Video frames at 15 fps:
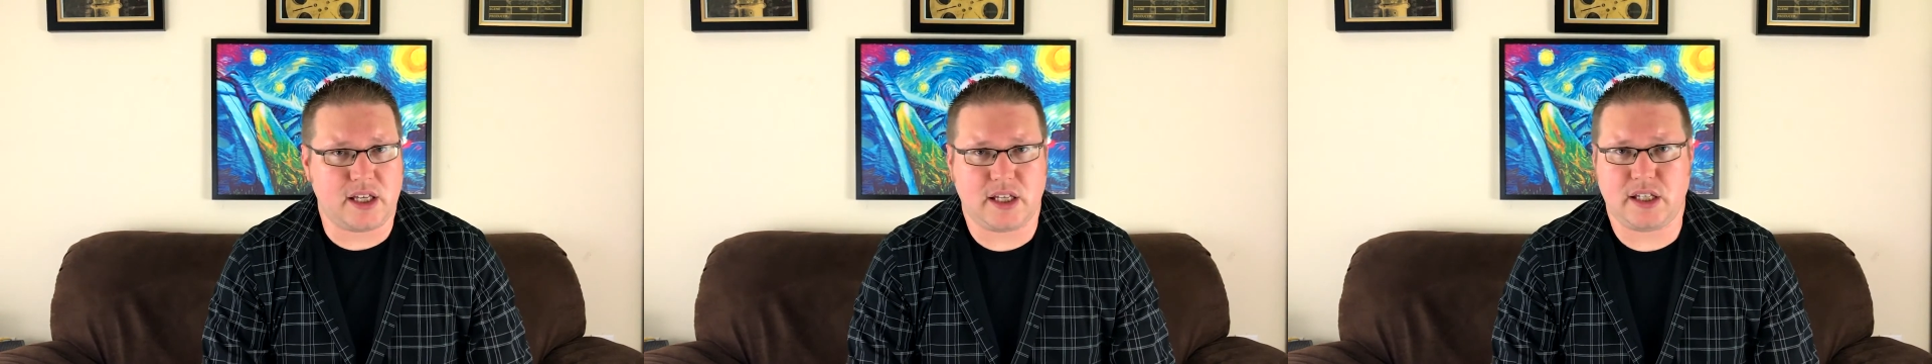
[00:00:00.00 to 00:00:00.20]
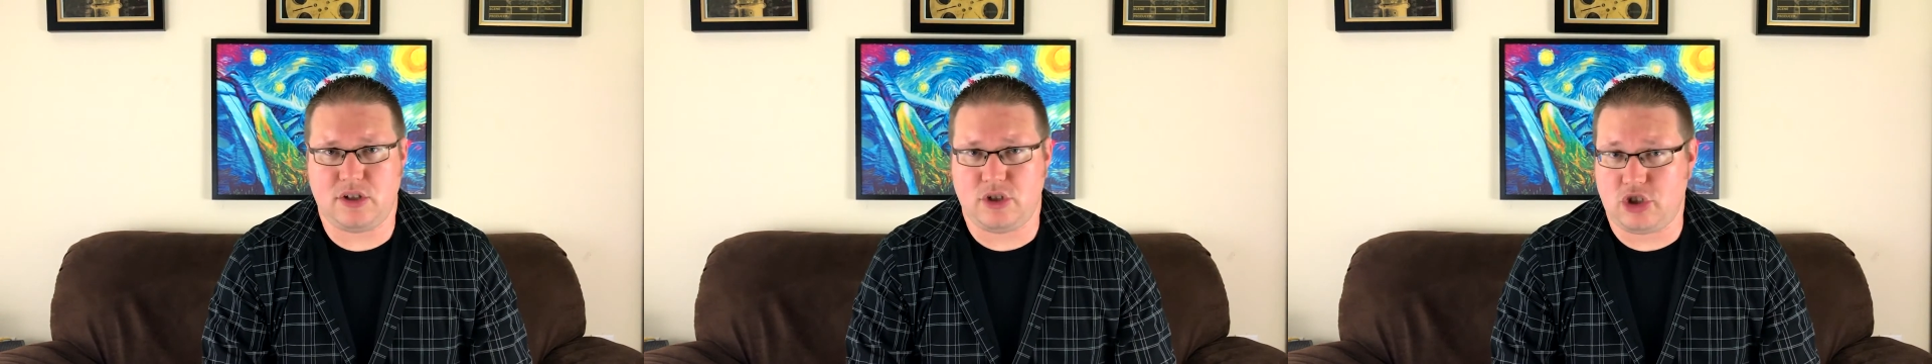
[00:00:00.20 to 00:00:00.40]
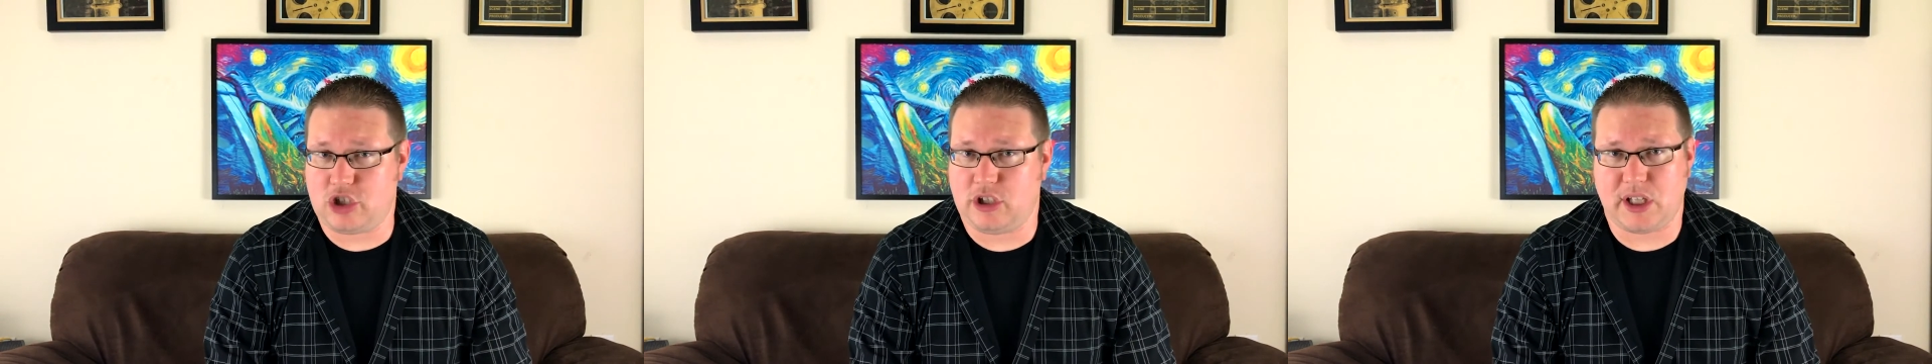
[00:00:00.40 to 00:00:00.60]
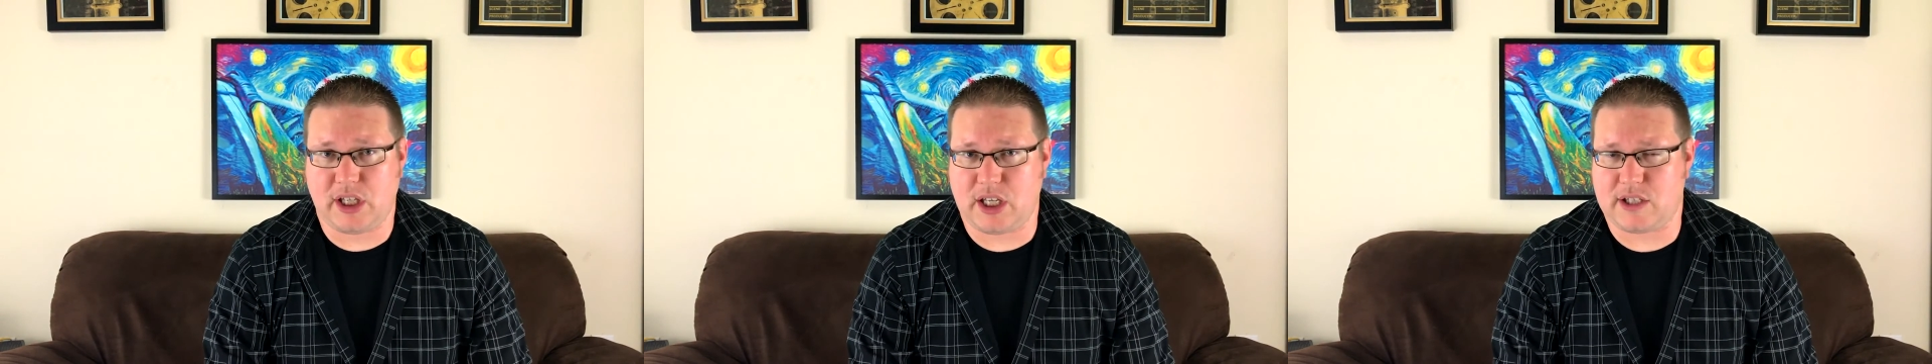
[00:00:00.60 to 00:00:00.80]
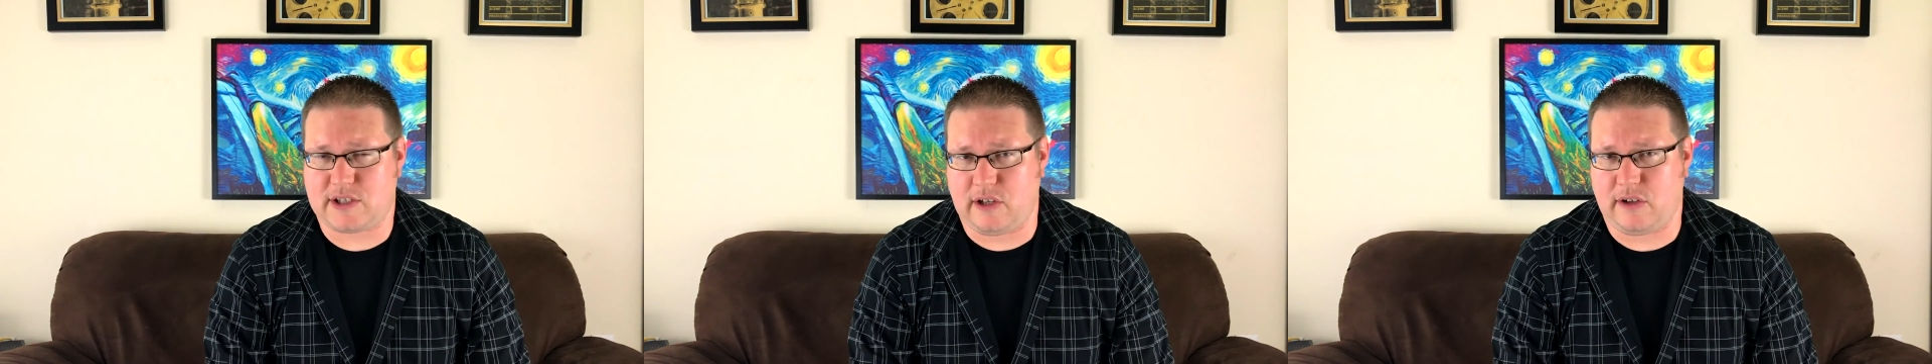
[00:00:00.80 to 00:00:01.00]
usually
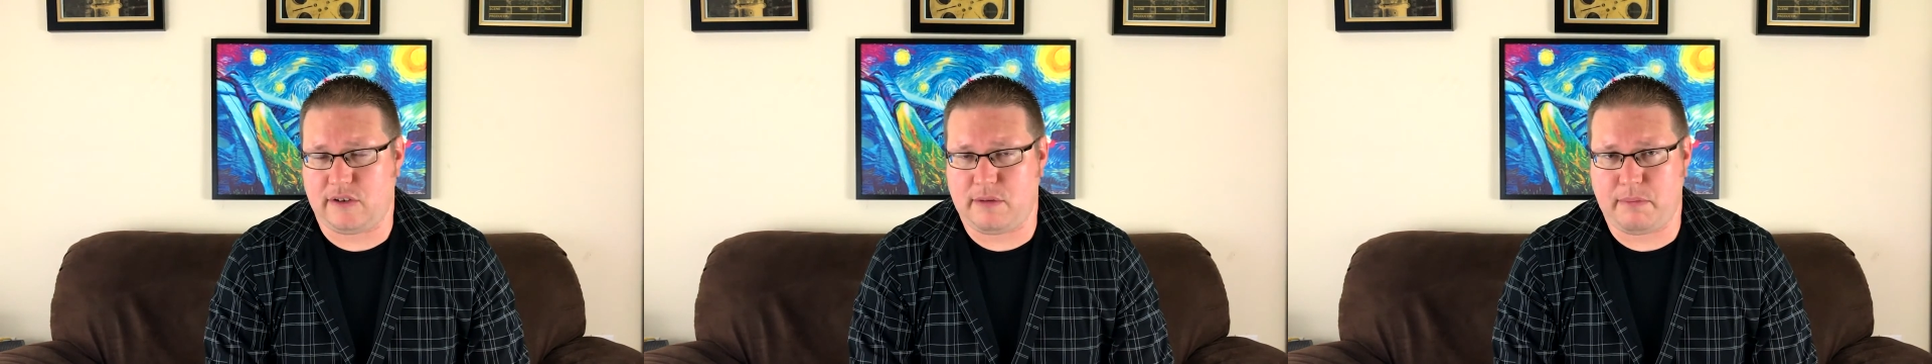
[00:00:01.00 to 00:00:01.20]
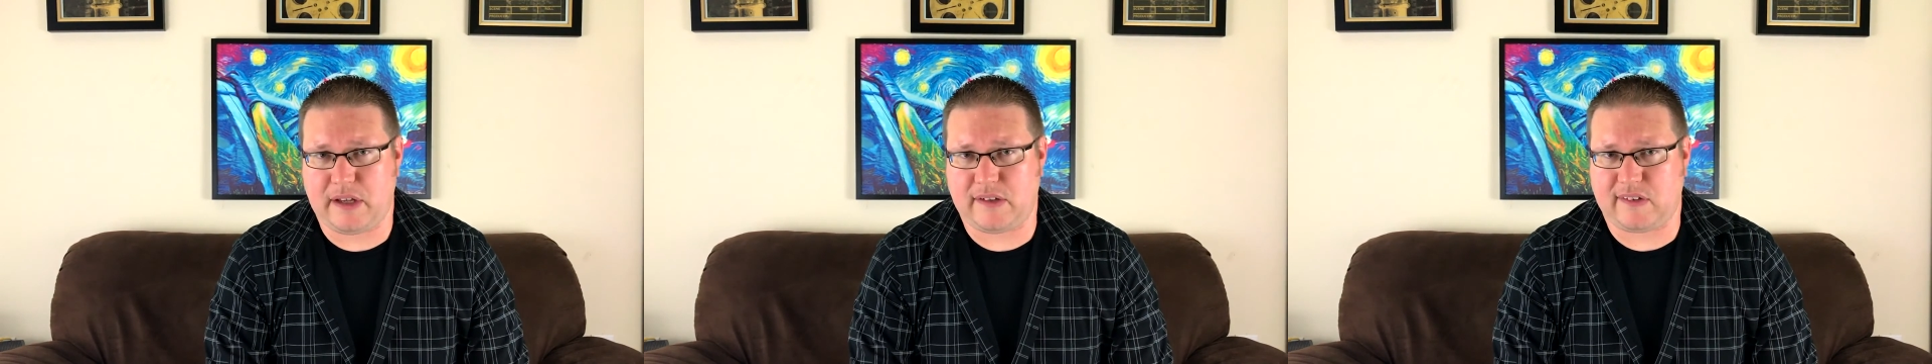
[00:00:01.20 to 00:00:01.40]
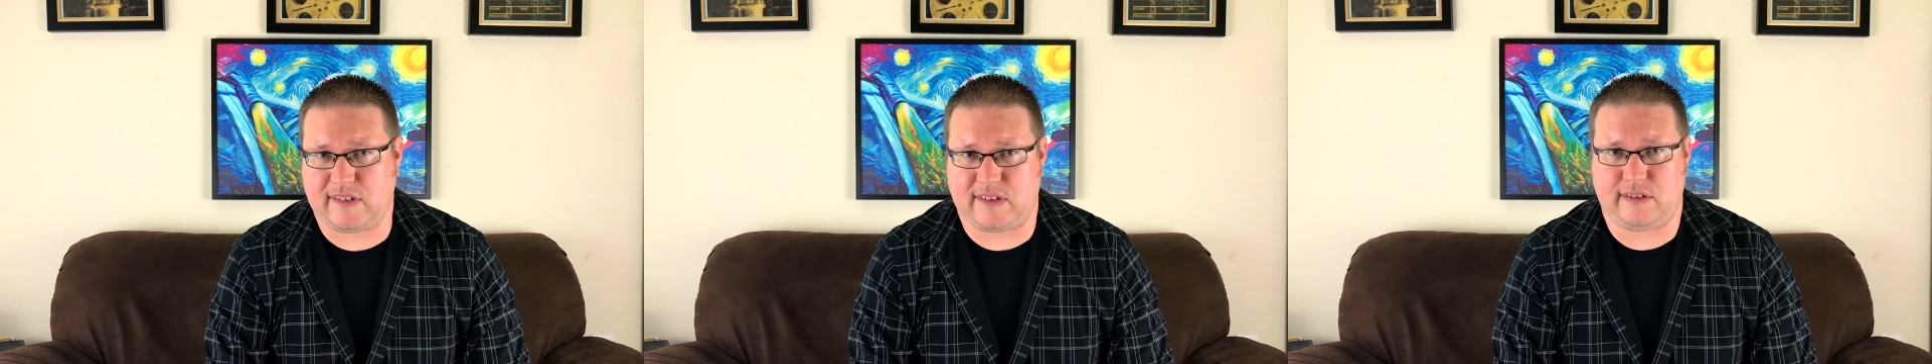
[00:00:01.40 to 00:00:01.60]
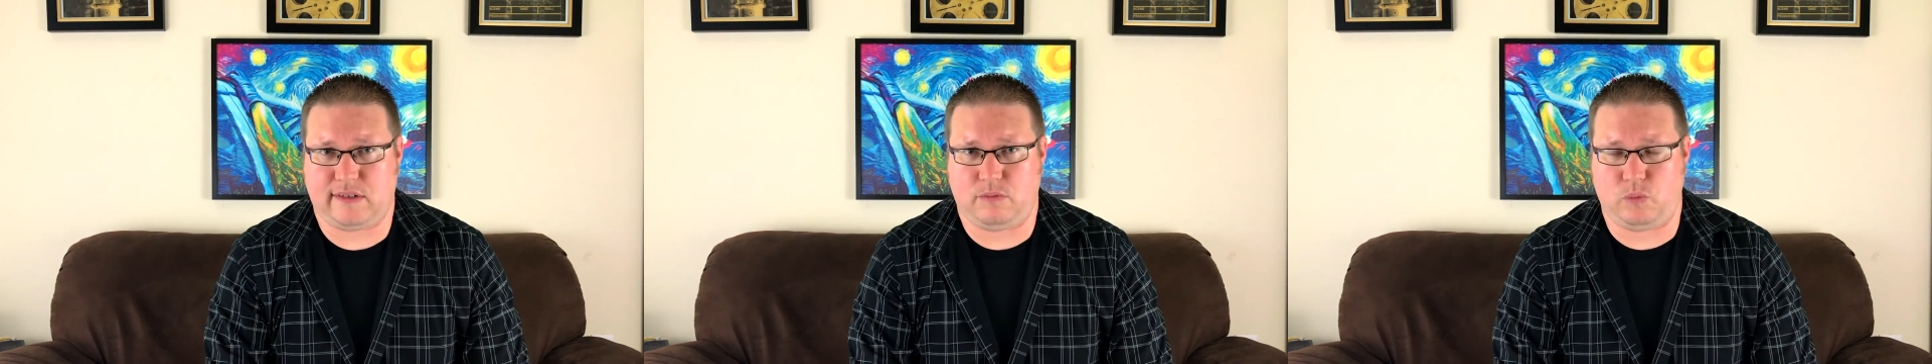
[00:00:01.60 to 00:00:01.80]
gets all the best